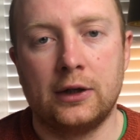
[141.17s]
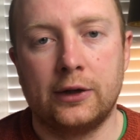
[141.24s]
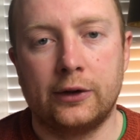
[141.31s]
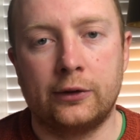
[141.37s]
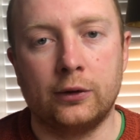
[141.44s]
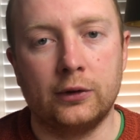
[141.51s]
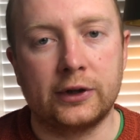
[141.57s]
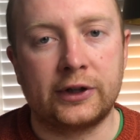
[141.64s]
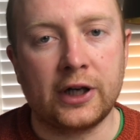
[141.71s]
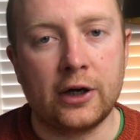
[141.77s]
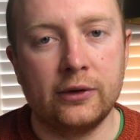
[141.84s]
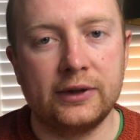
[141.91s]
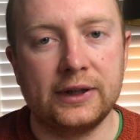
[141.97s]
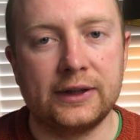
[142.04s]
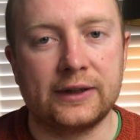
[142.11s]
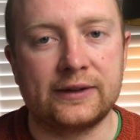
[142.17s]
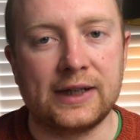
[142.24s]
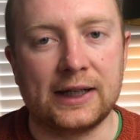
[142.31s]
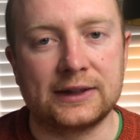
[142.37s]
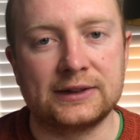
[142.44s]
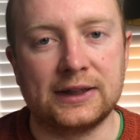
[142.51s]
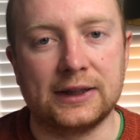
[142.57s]
Colour coding the
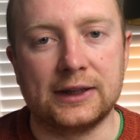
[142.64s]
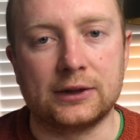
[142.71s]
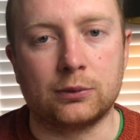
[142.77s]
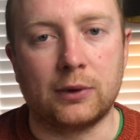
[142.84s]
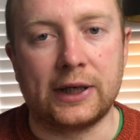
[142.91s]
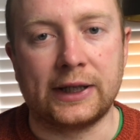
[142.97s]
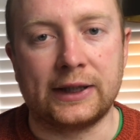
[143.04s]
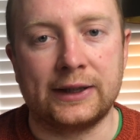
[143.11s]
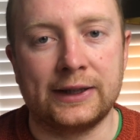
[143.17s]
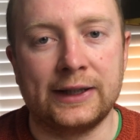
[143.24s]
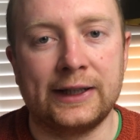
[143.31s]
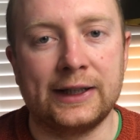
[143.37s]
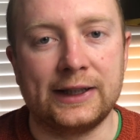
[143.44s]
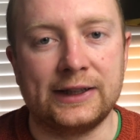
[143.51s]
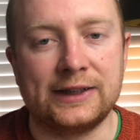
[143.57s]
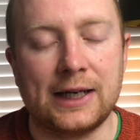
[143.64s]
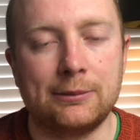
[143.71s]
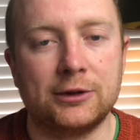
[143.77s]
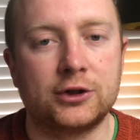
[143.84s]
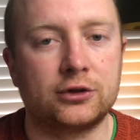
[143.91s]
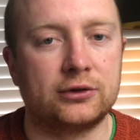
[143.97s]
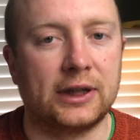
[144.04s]
text in this way clearly
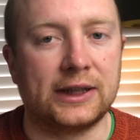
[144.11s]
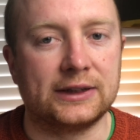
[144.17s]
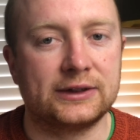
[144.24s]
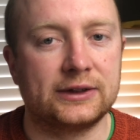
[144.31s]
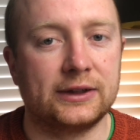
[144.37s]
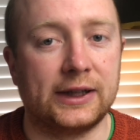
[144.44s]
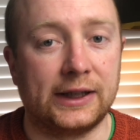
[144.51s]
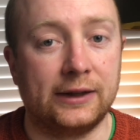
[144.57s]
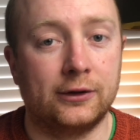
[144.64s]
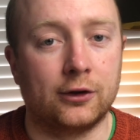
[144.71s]
demonstrates the